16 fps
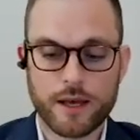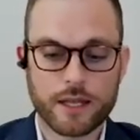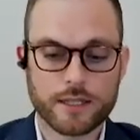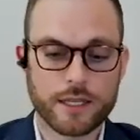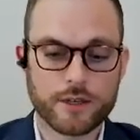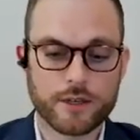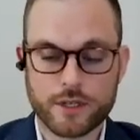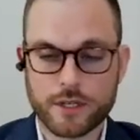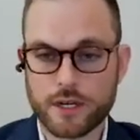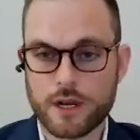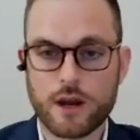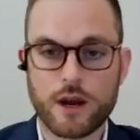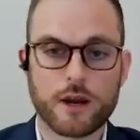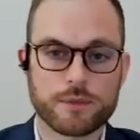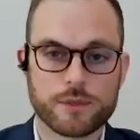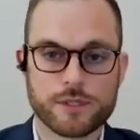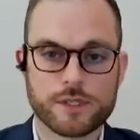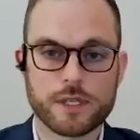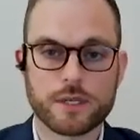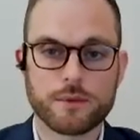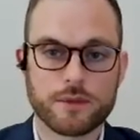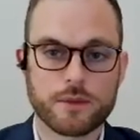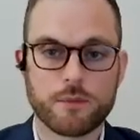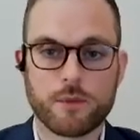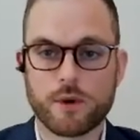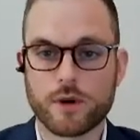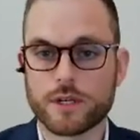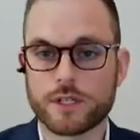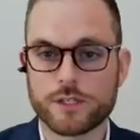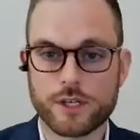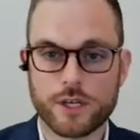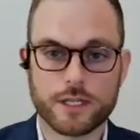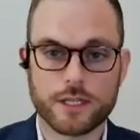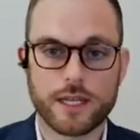A lender cannot proceed with a mortgage